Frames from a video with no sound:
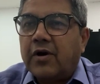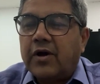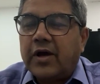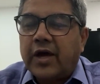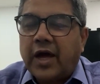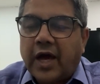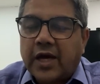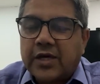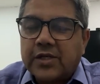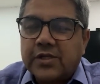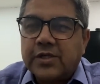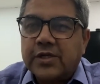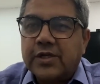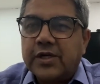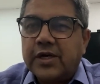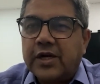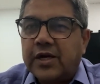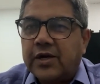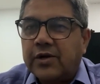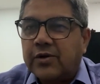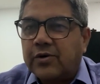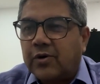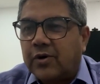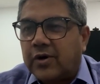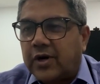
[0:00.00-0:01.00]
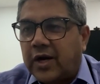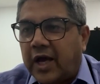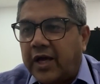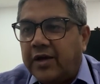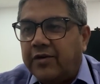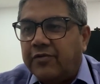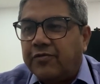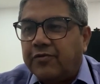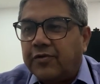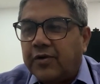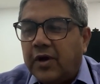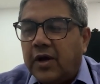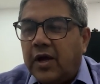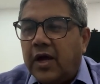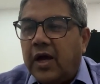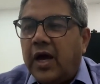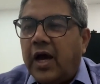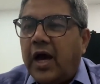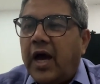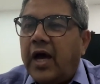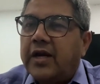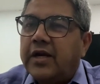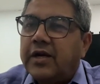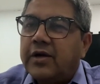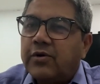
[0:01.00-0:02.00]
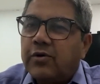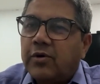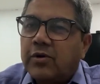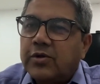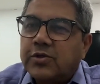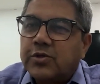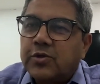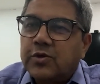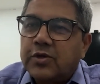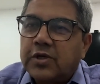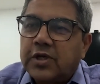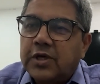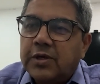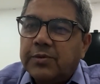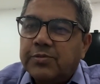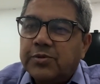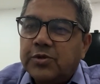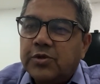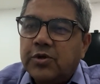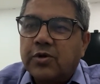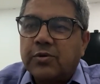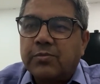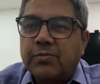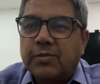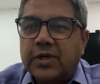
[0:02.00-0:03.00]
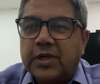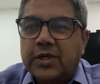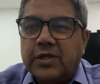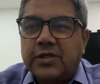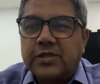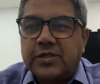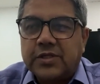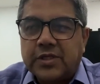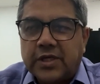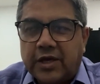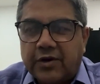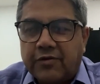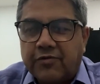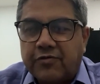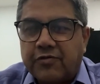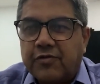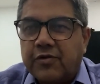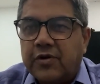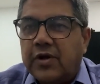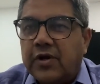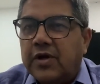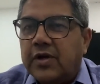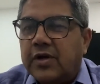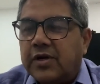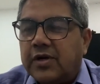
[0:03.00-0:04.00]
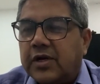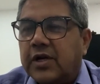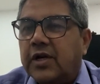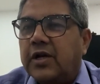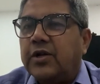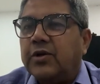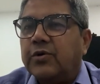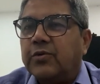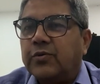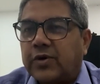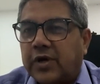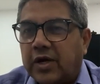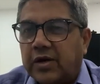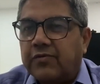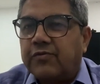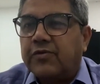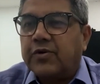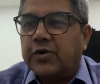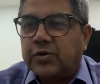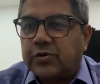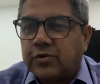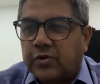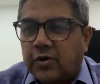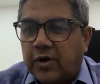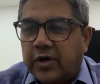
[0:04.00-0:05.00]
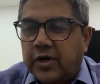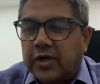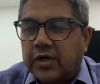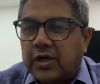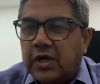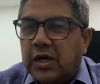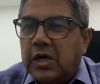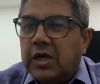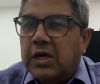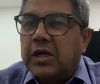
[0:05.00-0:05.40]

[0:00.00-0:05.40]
accident or life, and it also keeps your money safe till you can withdraw it.